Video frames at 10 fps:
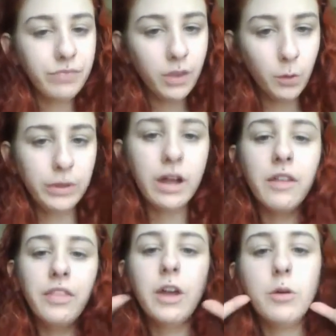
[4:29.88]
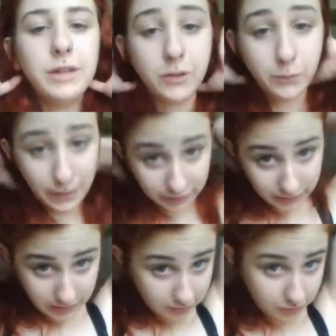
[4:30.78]
we got there, we
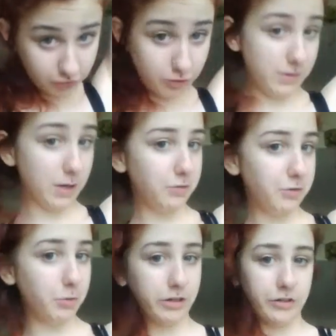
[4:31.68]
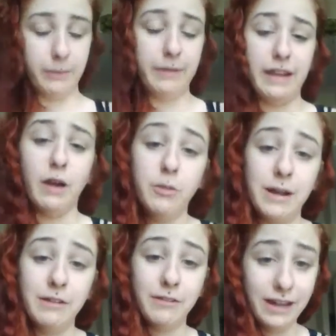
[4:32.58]
expected to be able to work something out with
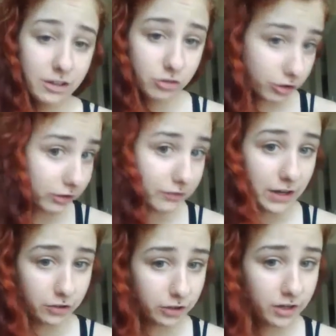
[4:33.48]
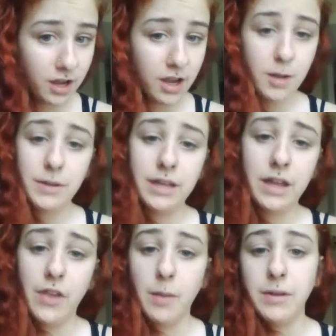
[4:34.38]
my financial advisor,
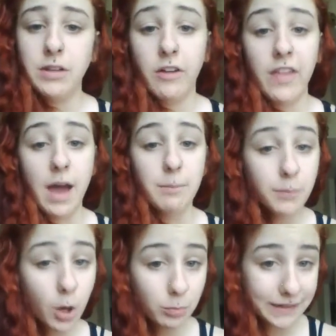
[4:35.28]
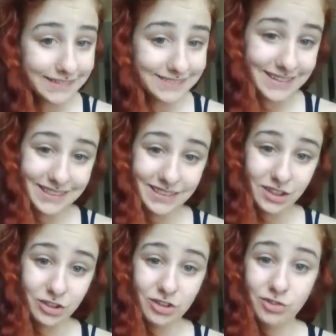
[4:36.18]
because up until that moment it
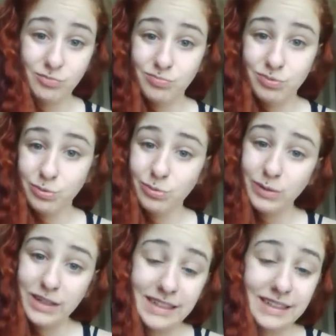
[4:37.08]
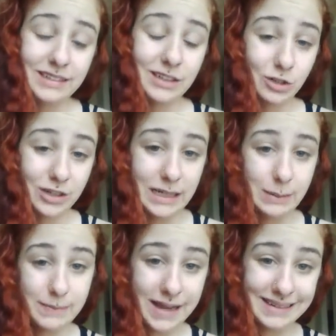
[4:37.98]
looked pretty
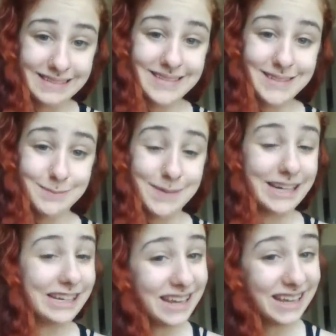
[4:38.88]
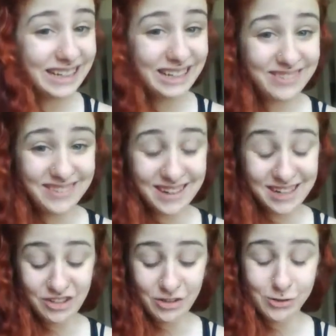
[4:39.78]
grim as to my attendance
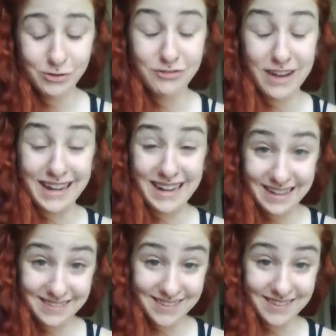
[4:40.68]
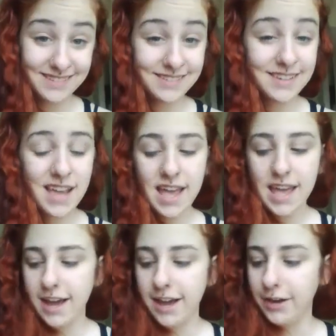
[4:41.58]
there due to finances.
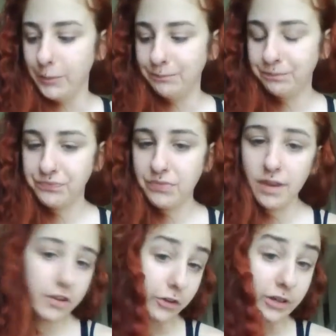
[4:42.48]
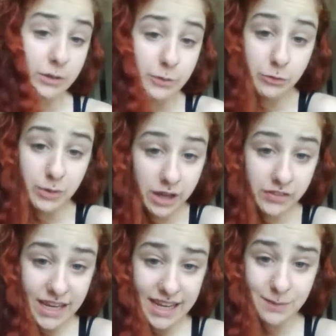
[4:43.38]
So anyways, we got
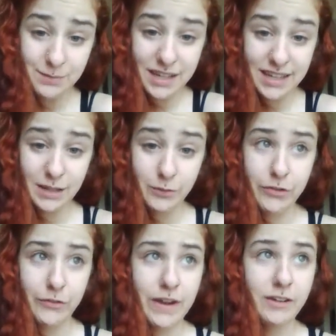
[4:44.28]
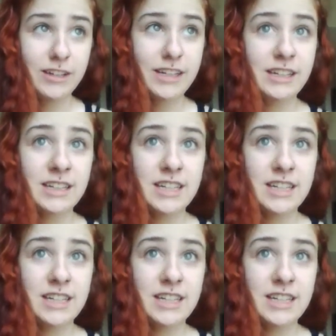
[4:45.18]
to AMDA. It was very